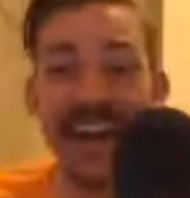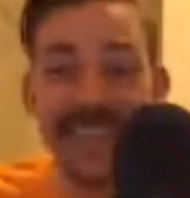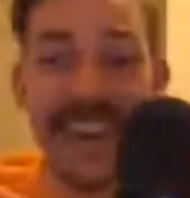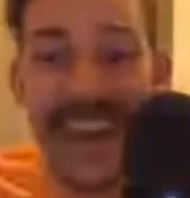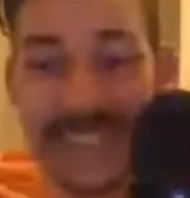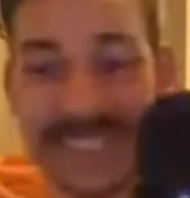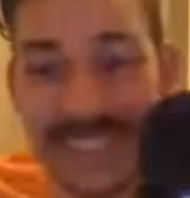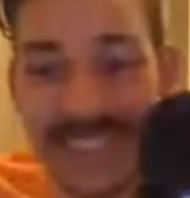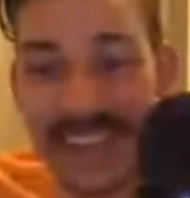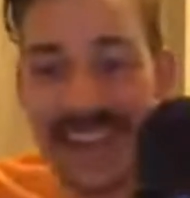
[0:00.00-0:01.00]
kids.
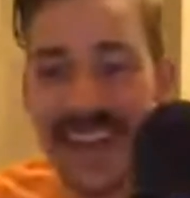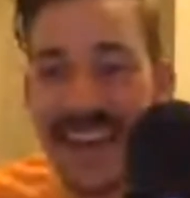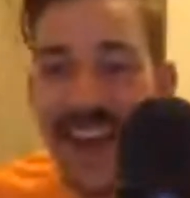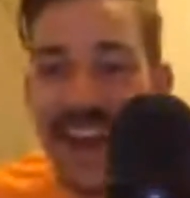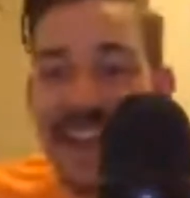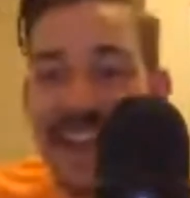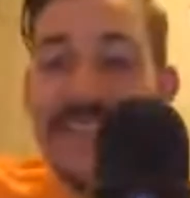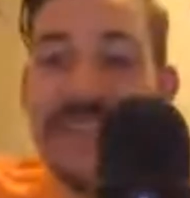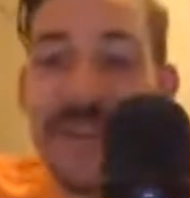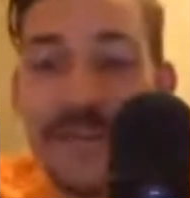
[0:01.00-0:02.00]
Even
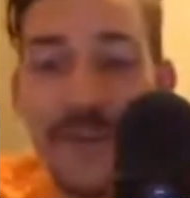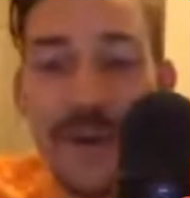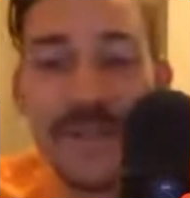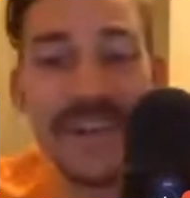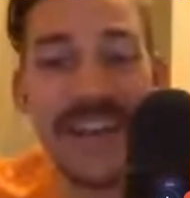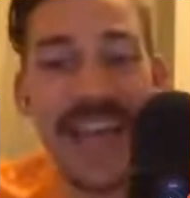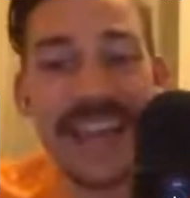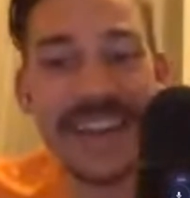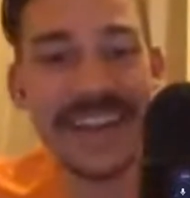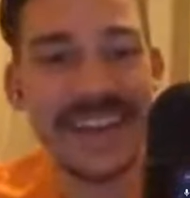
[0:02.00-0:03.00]
if they're
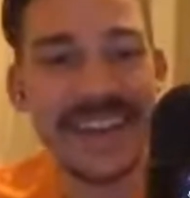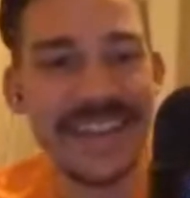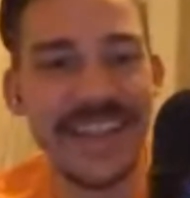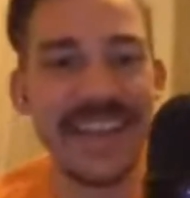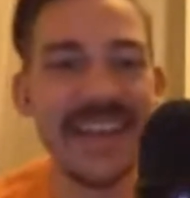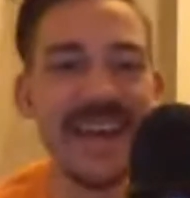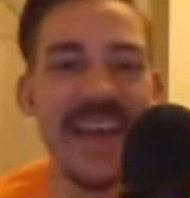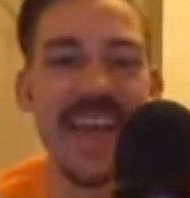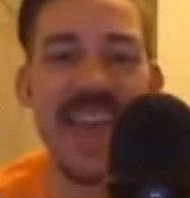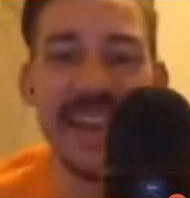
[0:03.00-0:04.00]
4'8", like
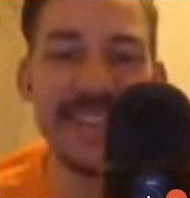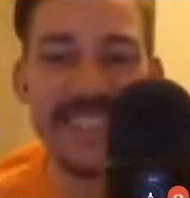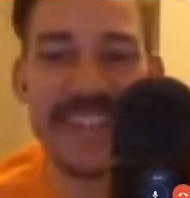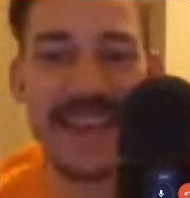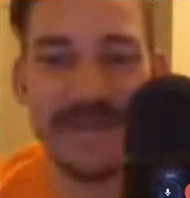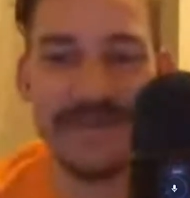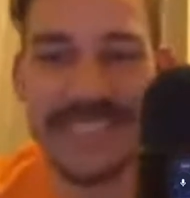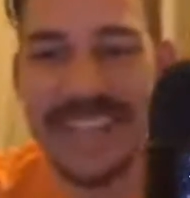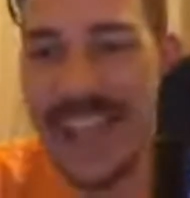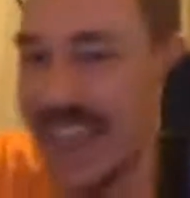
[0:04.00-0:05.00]
age them,
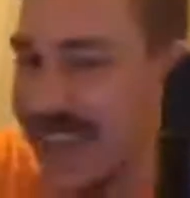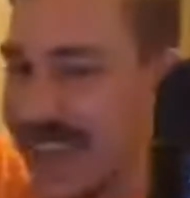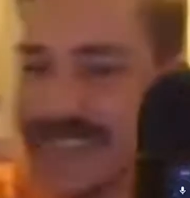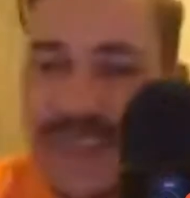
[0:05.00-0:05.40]
just age them.